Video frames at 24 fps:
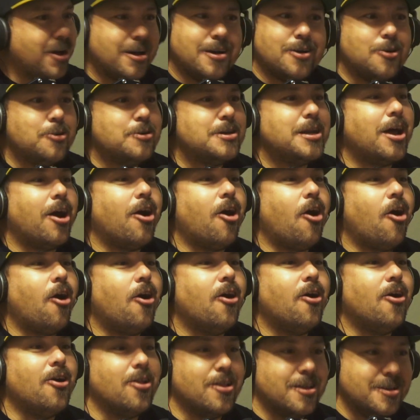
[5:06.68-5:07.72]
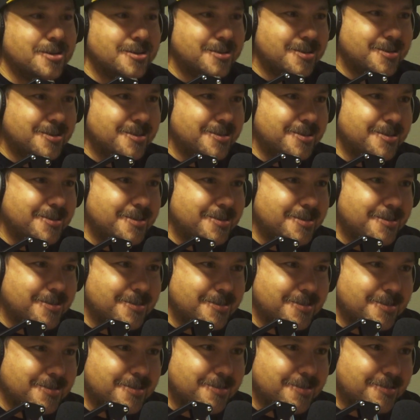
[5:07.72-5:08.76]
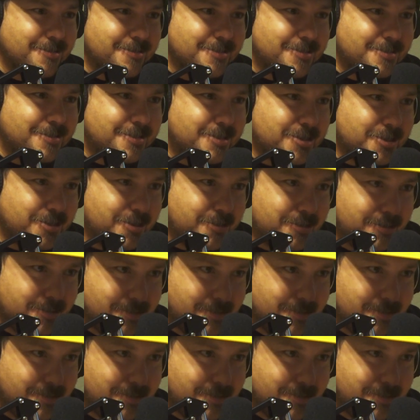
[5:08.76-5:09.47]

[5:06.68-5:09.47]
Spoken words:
I owe it all to you.